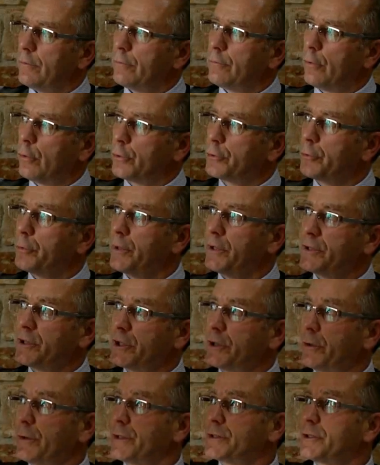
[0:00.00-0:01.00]
for 3
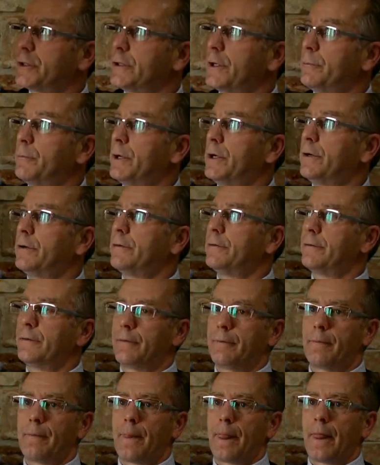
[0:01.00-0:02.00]
generations above.
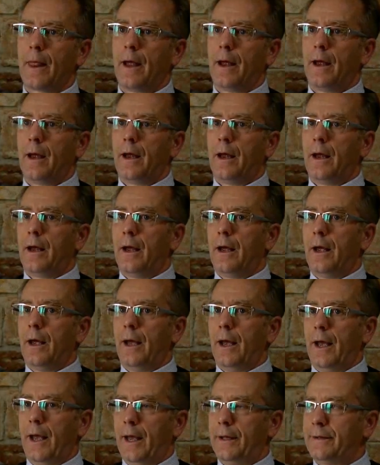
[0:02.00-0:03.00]

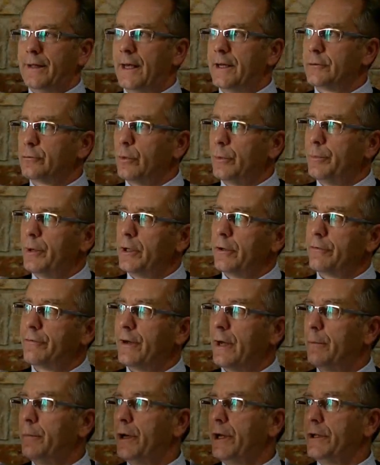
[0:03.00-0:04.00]
And as we built a
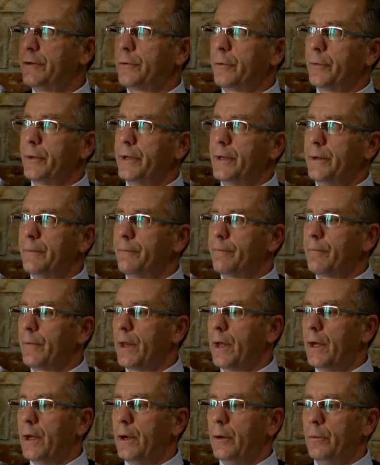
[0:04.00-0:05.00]
family tree,
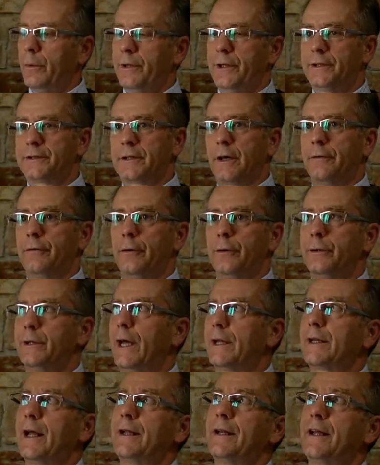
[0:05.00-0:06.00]
we
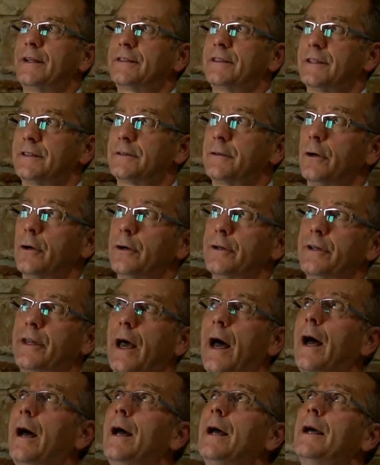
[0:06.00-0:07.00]
discovered that an ancestor
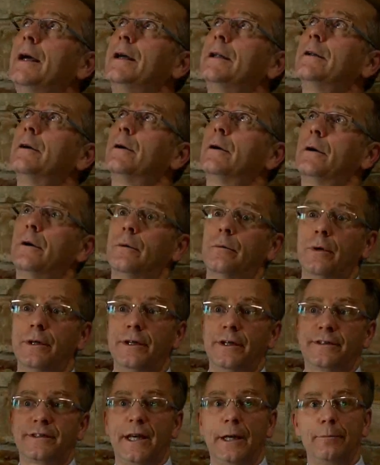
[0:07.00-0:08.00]
died
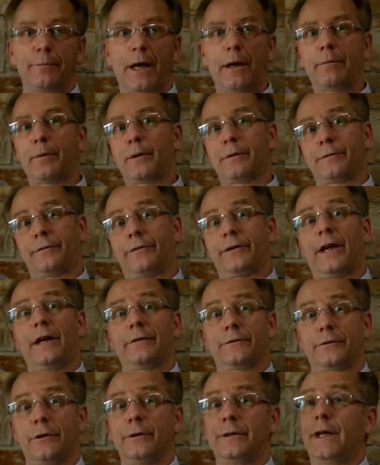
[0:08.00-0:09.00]
with the same type of
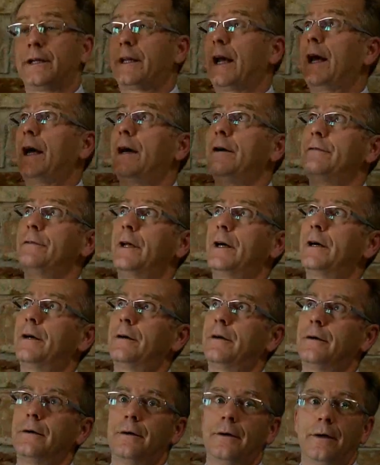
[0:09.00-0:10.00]
cancer that I have
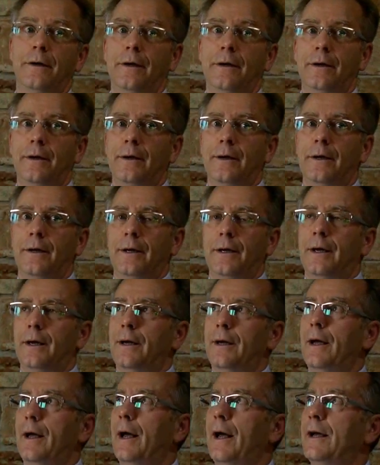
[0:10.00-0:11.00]
now.
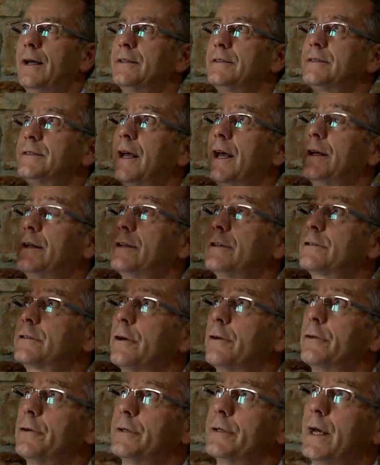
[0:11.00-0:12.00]
As I
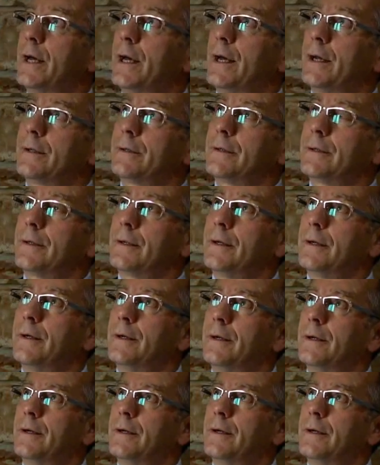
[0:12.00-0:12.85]
discovered that,